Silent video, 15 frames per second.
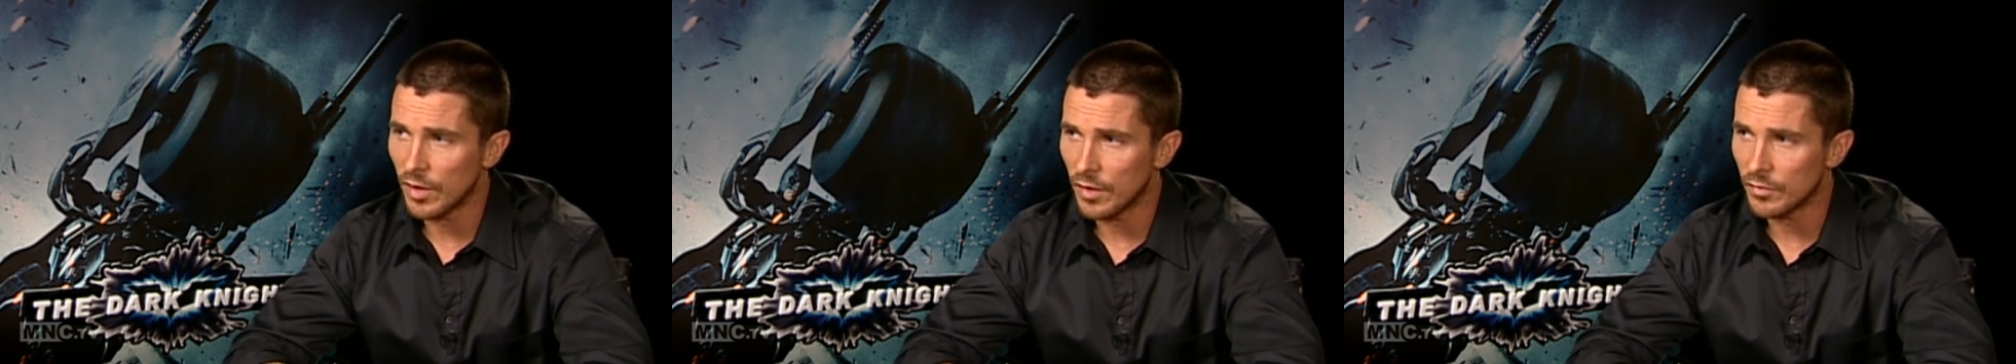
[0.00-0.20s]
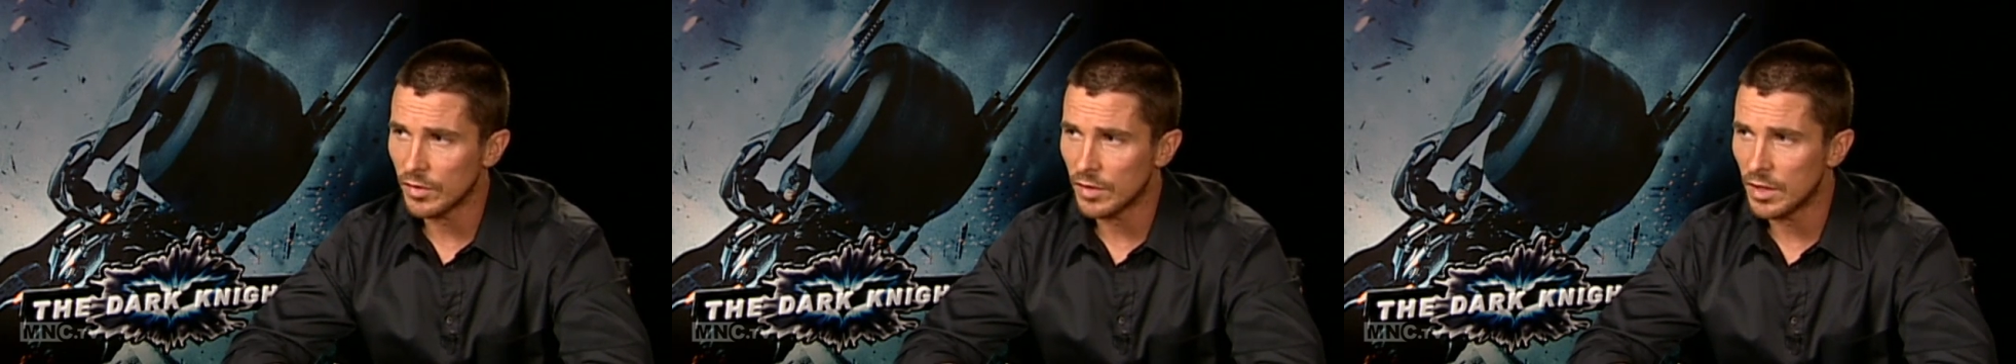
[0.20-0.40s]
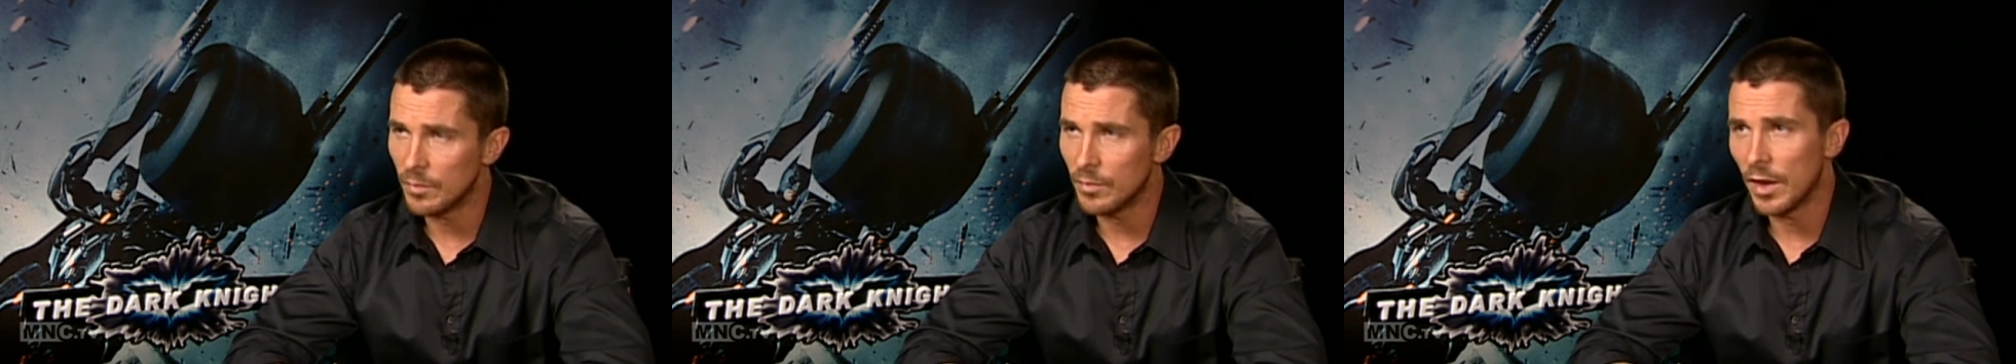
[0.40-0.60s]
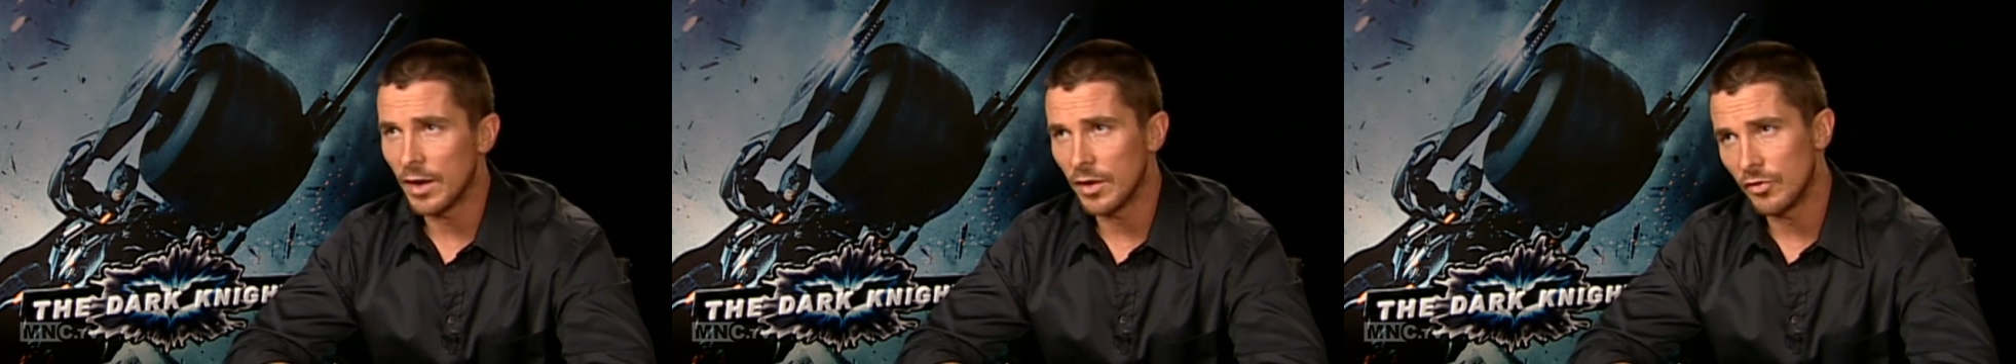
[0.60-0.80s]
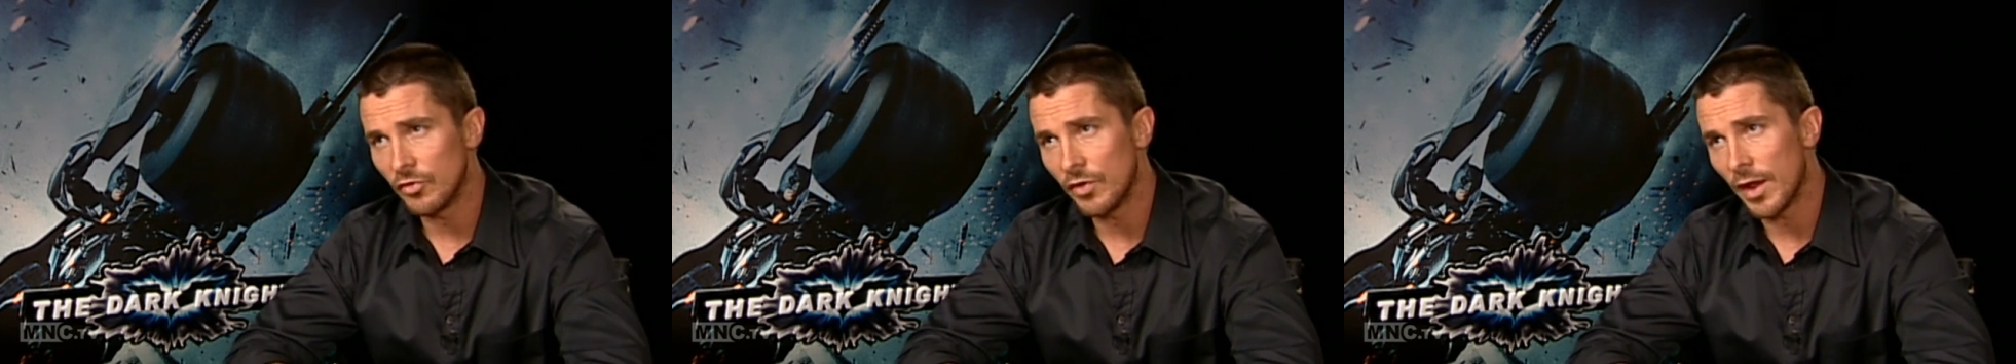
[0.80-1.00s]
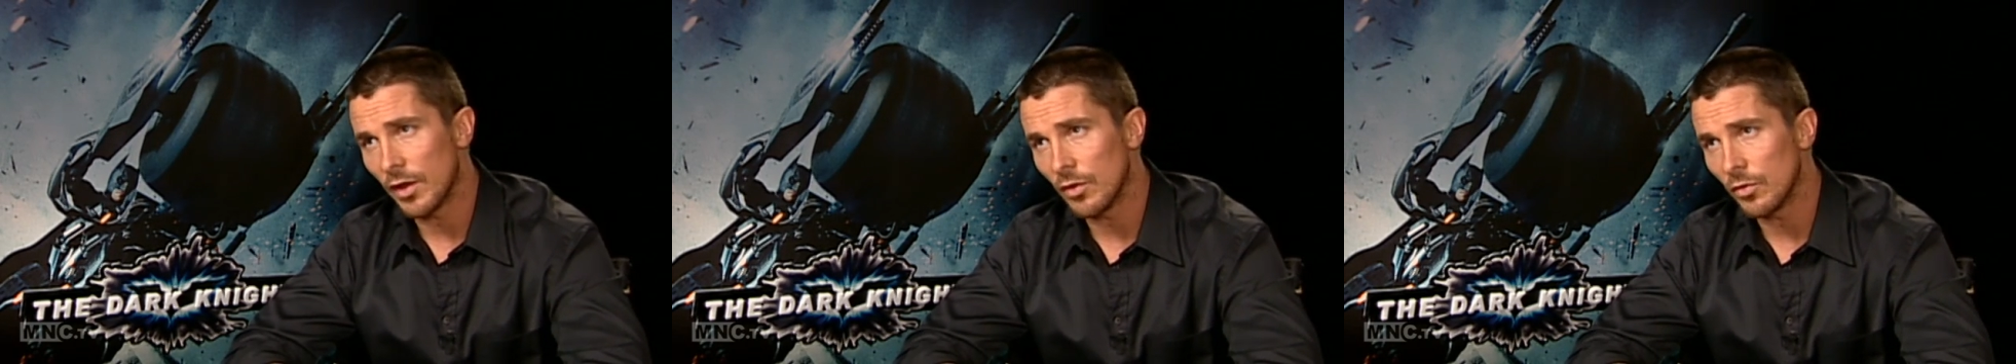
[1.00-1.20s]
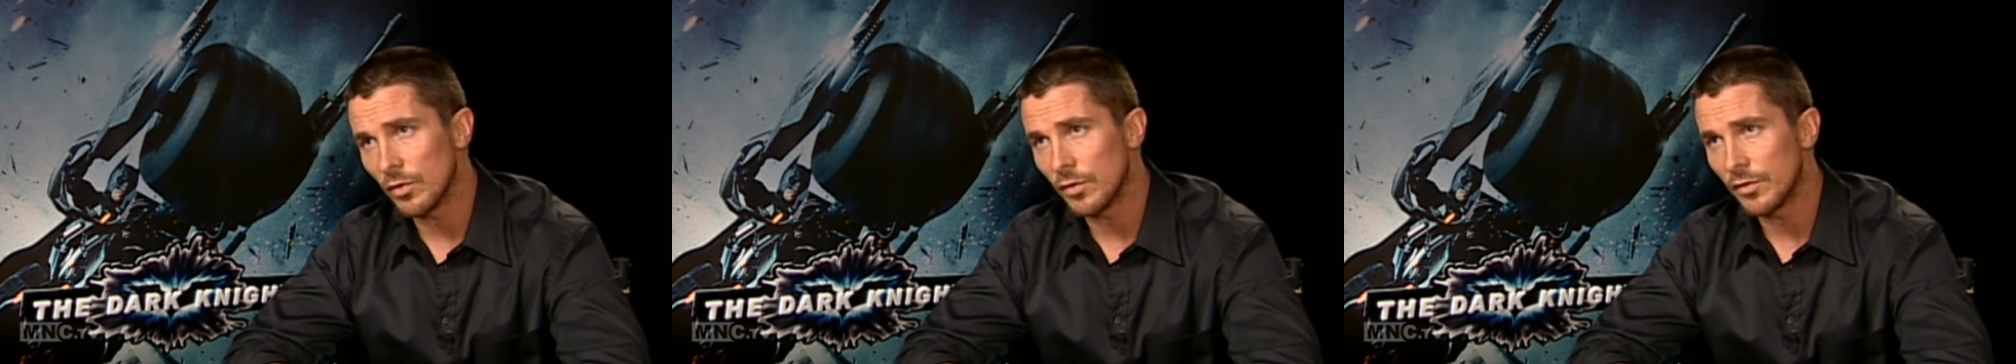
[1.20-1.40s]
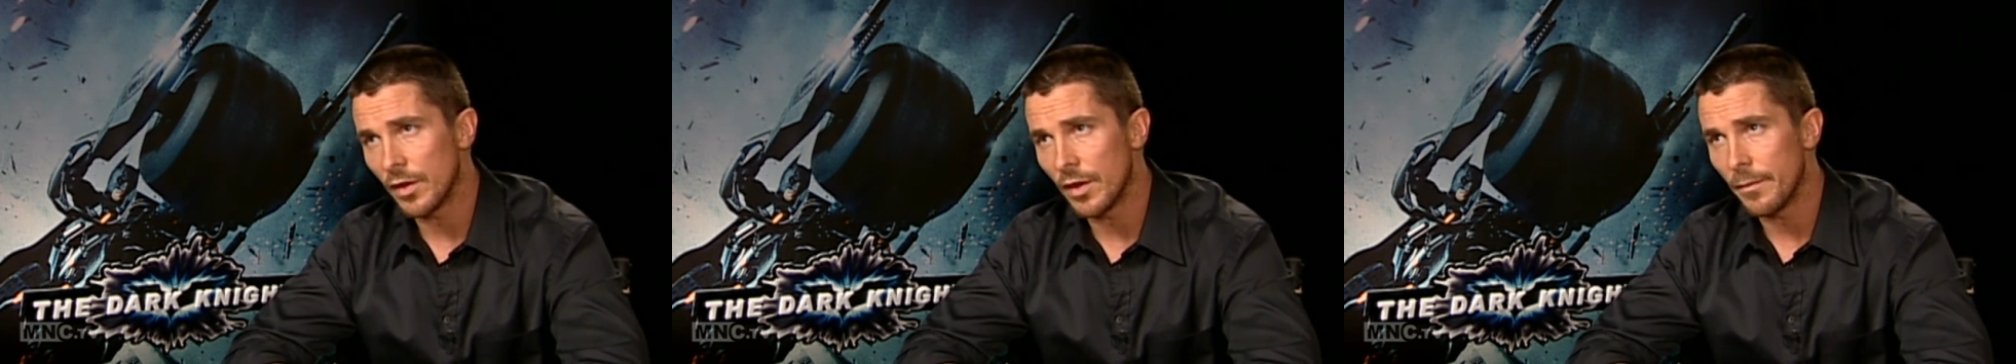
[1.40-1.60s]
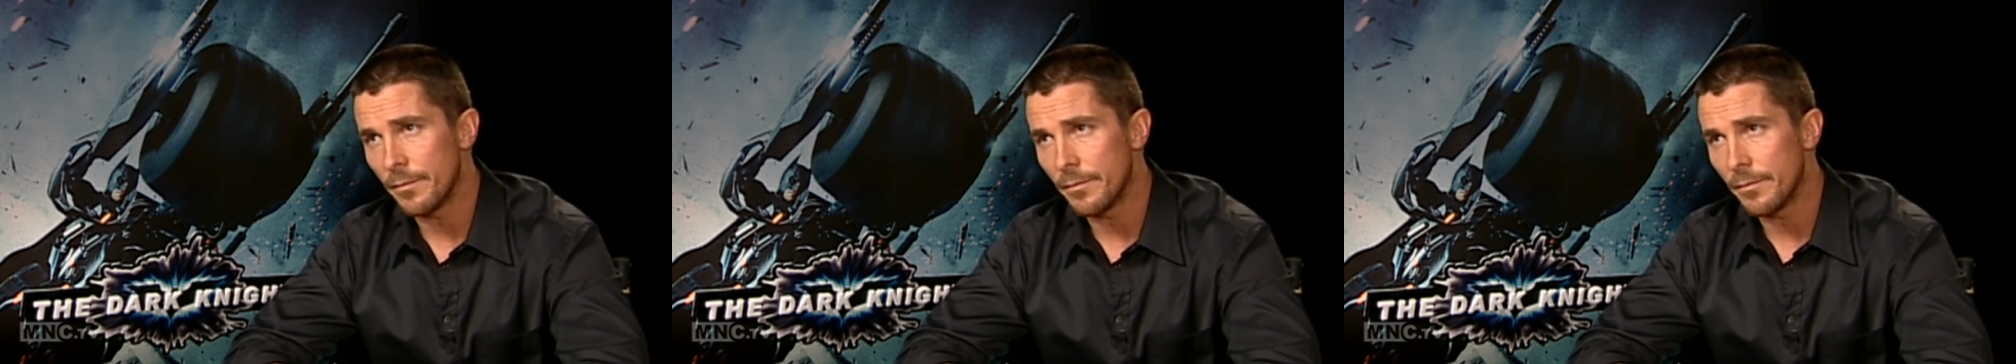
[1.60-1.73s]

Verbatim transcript: have to keep that in check all the time.